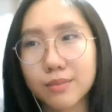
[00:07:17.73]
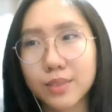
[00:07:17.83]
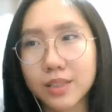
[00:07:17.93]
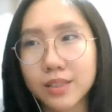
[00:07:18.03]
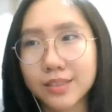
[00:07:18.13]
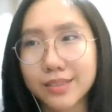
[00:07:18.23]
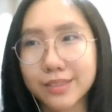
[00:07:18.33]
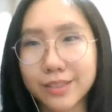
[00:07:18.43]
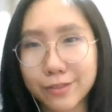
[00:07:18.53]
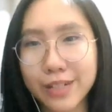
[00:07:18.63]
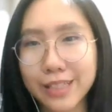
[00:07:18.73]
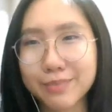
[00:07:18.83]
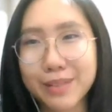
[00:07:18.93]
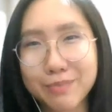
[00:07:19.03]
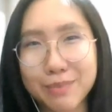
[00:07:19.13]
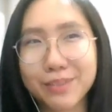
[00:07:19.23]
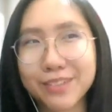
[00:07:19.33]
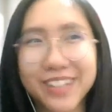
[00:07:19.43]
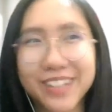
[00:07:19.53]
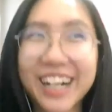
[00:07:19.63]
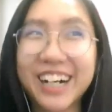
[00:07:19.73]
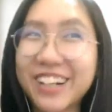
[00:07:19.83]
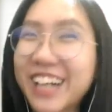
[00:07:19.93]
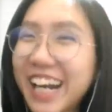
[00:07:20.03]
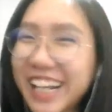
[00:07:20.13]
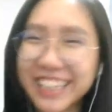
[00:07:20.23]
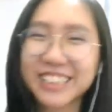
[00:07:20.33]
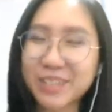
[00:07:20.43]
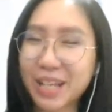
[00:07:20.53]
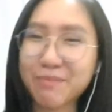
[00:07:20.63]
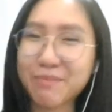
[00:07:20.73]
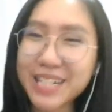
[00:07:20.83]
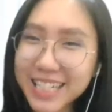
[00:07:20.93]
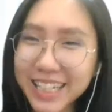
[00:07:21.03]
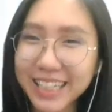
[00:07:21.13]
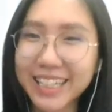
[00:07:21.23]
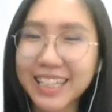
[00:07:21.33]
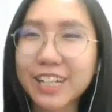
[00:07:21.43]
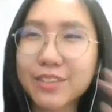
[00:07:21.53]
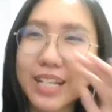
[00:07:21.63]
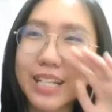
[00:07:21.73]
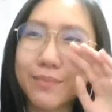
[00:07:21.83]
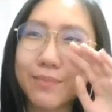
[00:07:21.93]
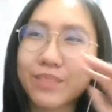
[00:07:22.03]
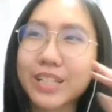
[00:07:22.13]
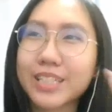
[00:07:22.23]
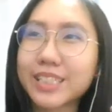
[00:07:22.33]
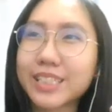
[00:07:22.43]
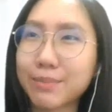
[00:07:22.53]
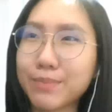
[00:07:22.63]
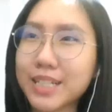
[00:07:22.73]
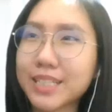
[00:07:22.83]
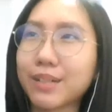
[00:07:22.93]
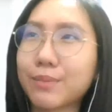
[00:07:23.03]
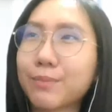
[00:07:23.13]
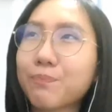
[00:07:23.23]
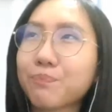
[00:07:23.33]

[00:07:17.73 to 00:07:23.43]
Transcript: because the road has many people. Alright, so like basically like that lah, you can just submit some,